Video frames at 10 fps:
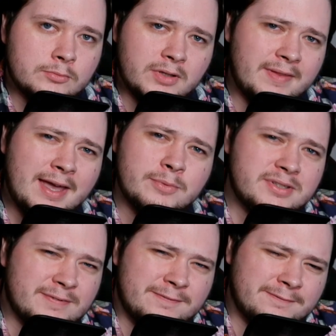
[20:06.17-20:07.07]
Well, that
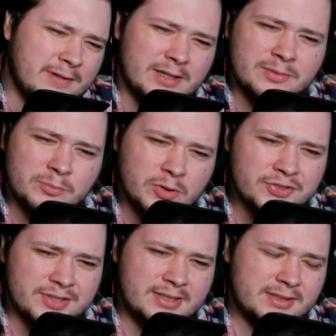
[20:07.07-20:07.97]
was fun,
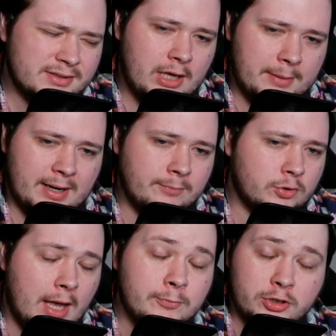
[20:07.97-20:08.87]
wasn't it? I mean, I'm
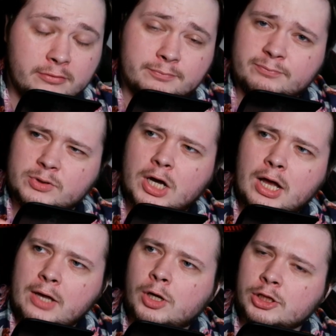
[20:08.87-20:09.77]
gonna
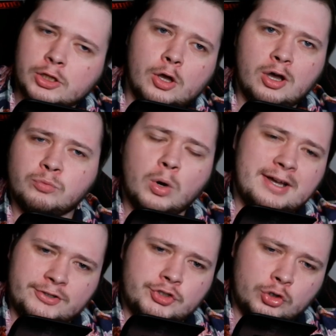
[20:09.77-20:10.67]
cut out a lot of what
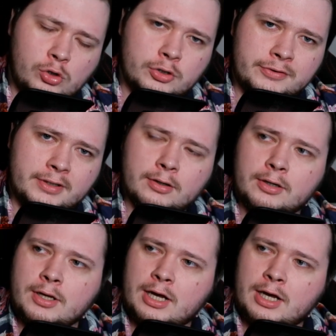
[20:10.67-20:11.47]
I saw on there.